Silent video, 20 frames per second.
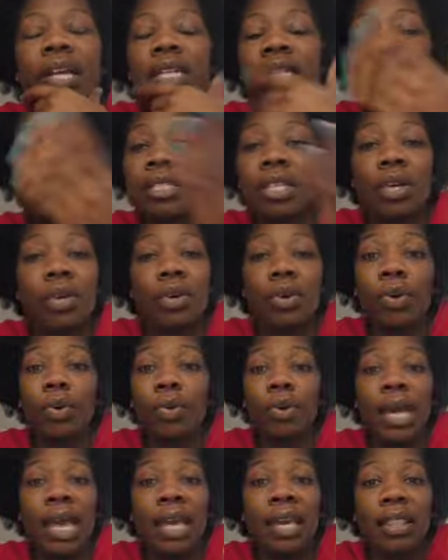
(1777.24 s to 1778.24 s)

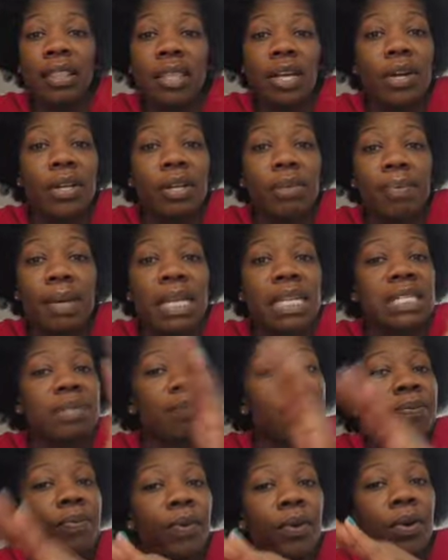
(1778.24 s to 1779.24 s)
So, and 30 minutes
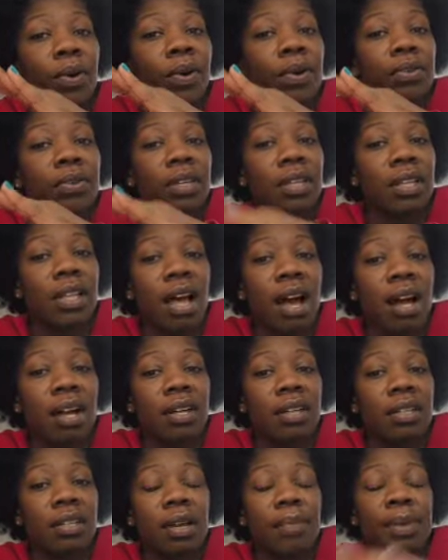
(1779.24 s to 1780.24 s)
when the clock
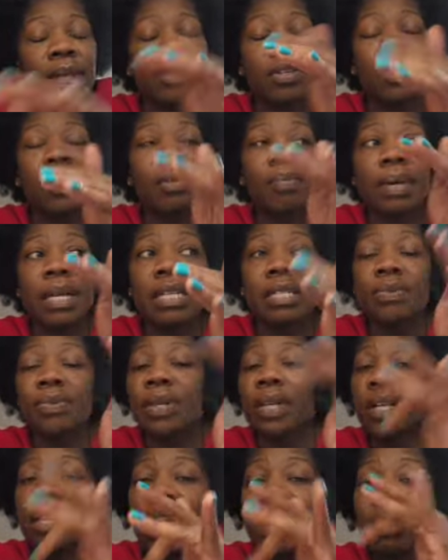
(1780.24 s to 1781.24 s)

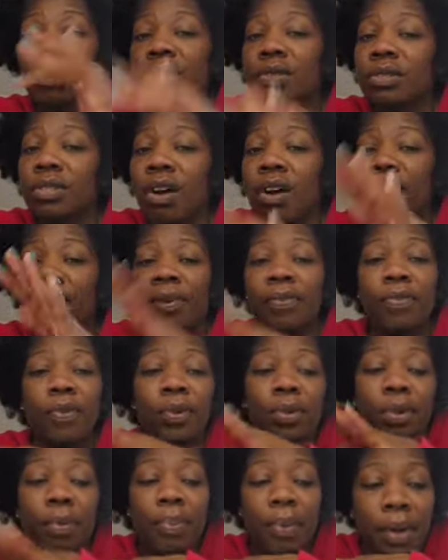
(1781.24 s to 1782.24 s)
goes off
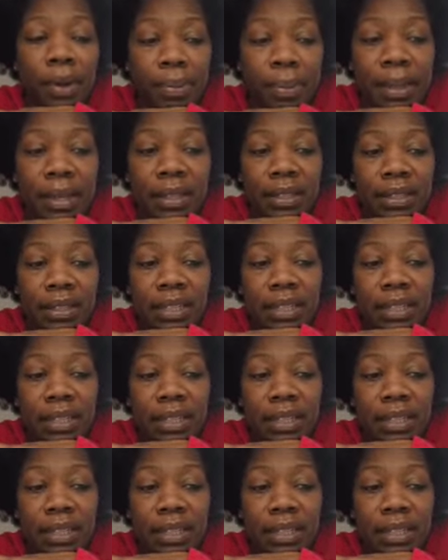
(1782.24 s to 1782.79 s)
before the appointment,